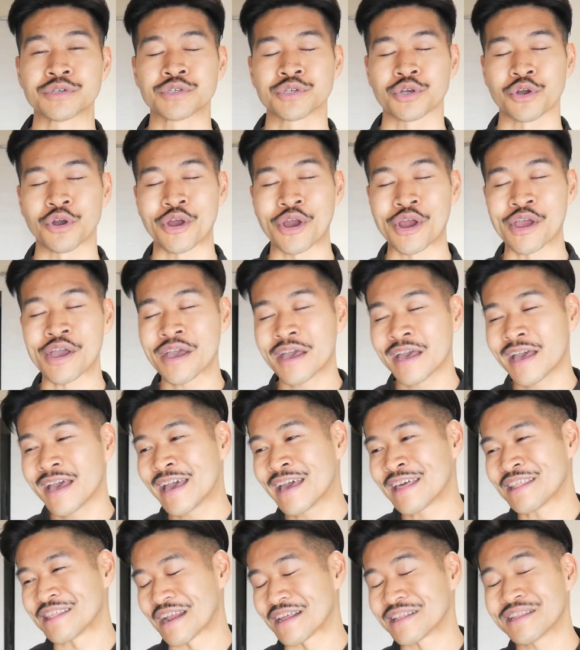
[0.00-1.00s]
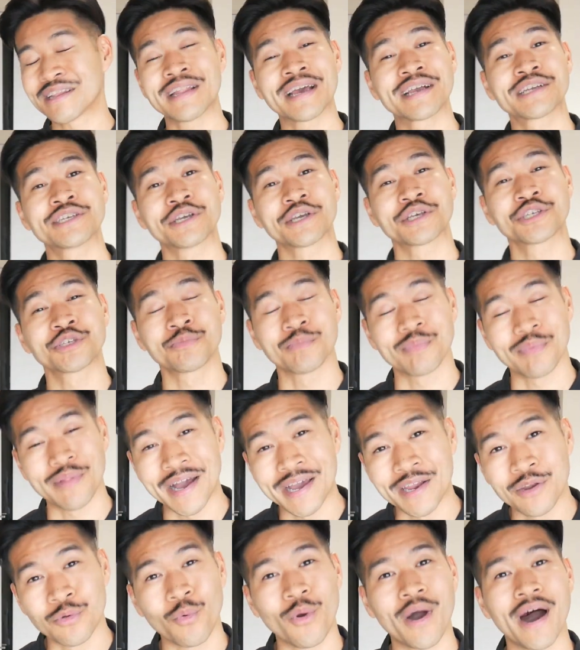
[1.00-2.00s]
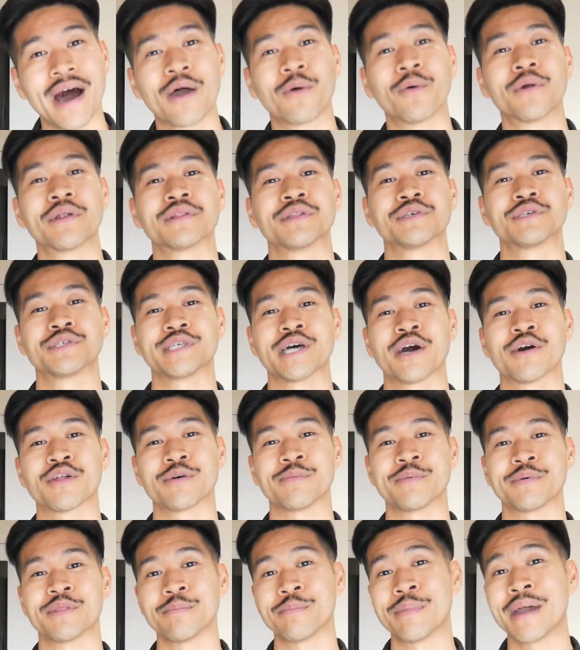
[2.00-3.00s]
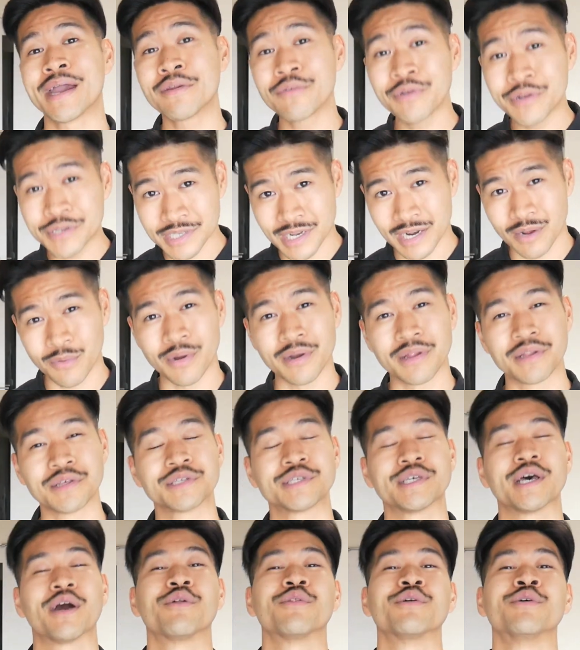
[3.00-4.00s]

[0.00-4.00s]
I didn't actually explain why I wanted to sell them. And the main reason I wanted to sell